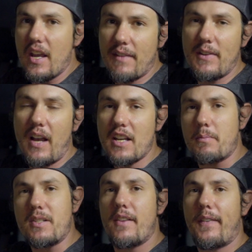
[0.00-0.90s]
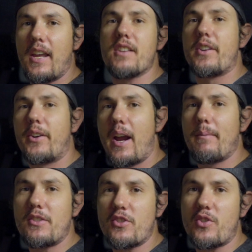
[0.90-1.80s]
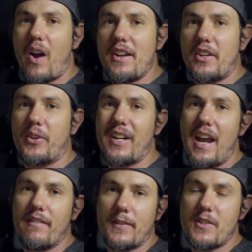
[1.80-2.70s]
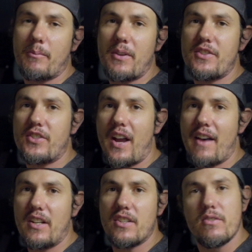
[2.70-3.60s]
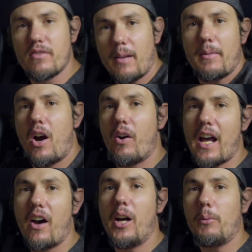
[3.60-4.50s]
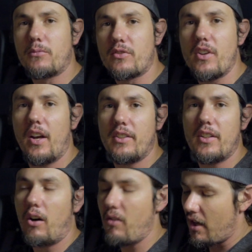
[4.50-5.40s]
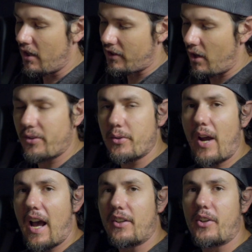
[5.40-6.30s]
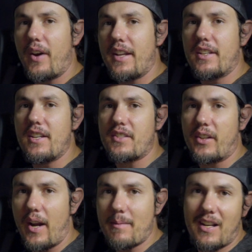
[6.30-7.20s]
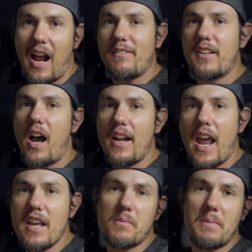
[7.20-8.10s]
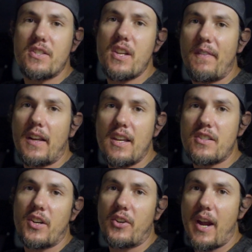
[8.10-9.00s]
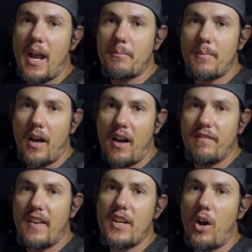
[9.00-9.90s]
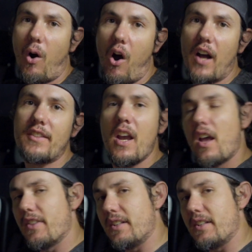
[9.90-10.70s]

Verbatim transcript: If you got a specific histogram that you're trying to create and for some reason you're having issues, let me know and I'll help, uh, you know, go through how to create the histograms. And I've done a specific histogram uh, video on the